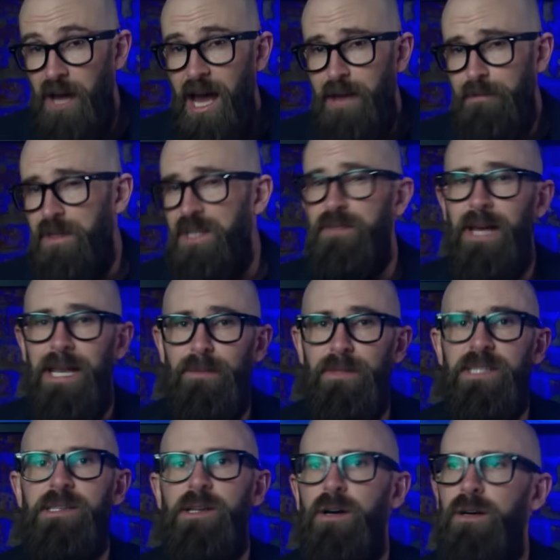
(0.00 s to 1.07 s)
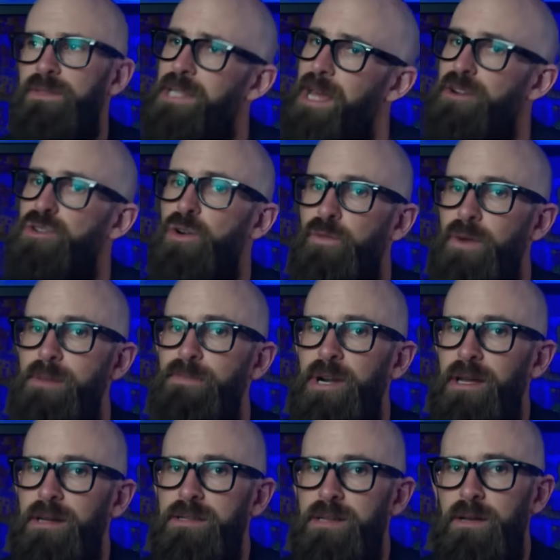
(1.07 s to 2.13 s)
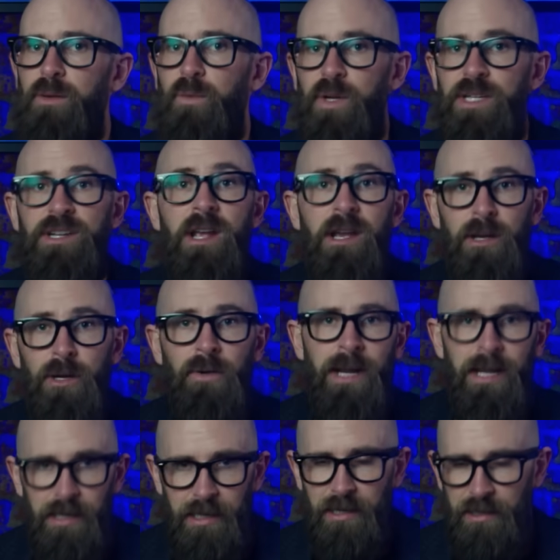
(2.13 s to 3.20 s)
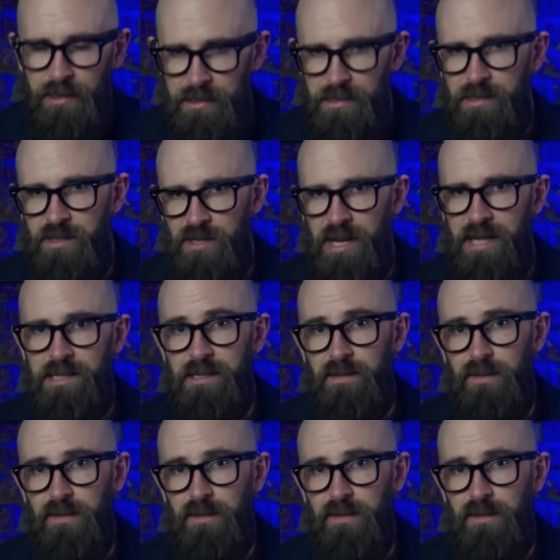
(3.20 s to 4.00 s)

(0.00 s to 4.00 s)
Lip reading: 5, the development of sexual reproduction, which greatly enhances genetic